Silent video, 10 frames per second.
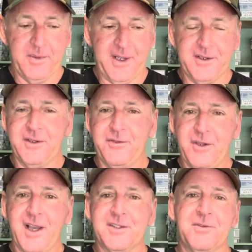And if
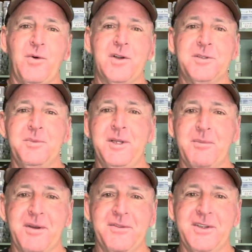you guys have watched many of
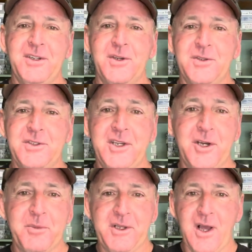my videos, you
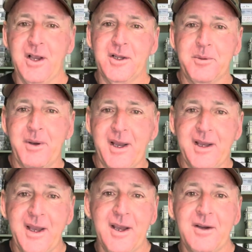hear me talking
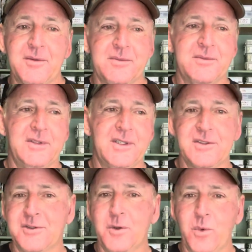about how this
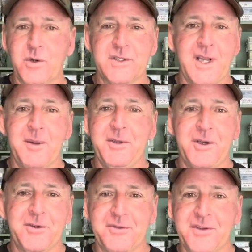is the worst time of
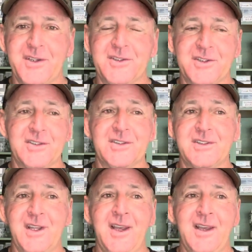year to fish. This
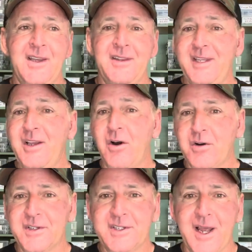is the
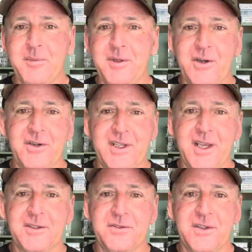hardest time of year to
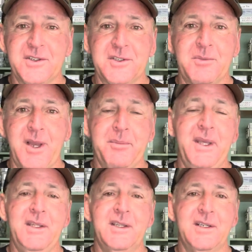catch fish, in my
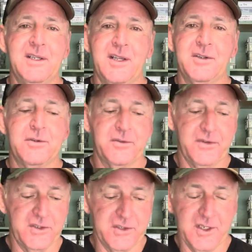opinion, unless you're
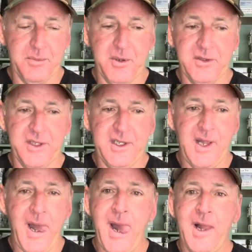fishing up on
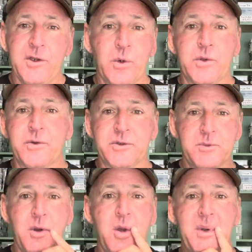the northern
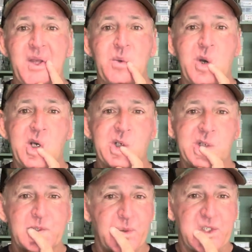smallmouth
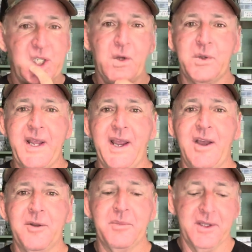waters, which don't
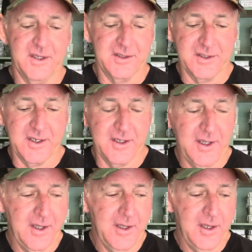count because
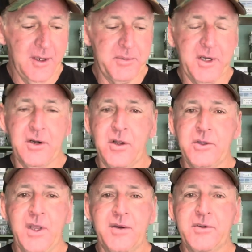up there all
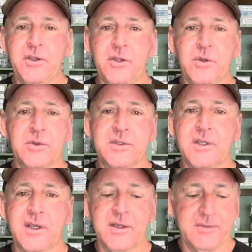you have to do is
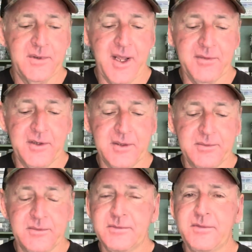have a
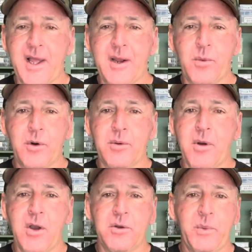flatworm
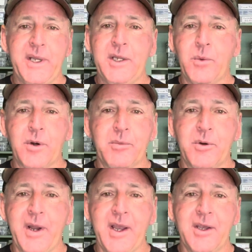on, weenie worm
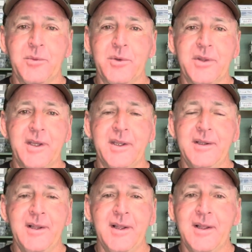around with a
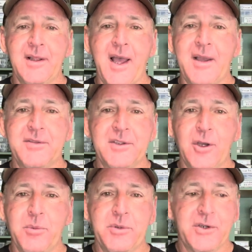live
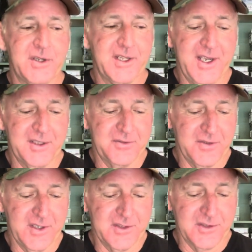scope and you're going to catch
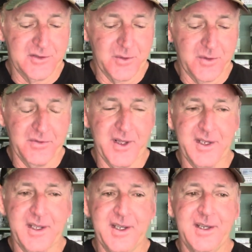fish. It's sort of
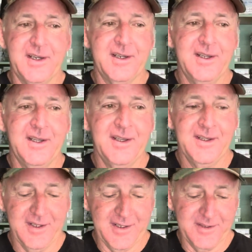like
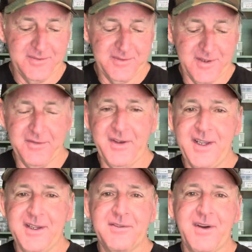a
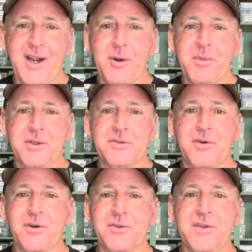fake environment as
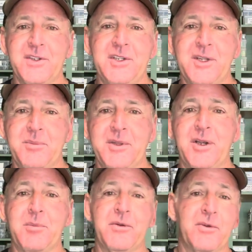far as fishing up
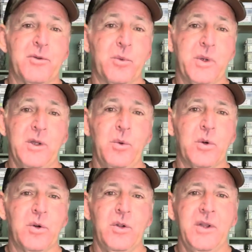there. But for the real
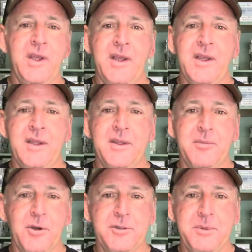world,
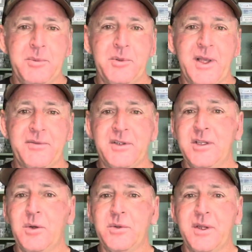that most people have to
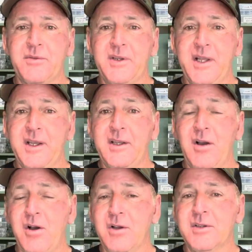deal with every day,
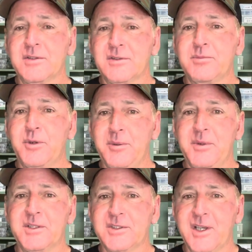August pretty
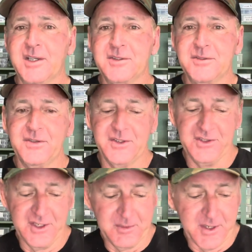much sucks in fishing.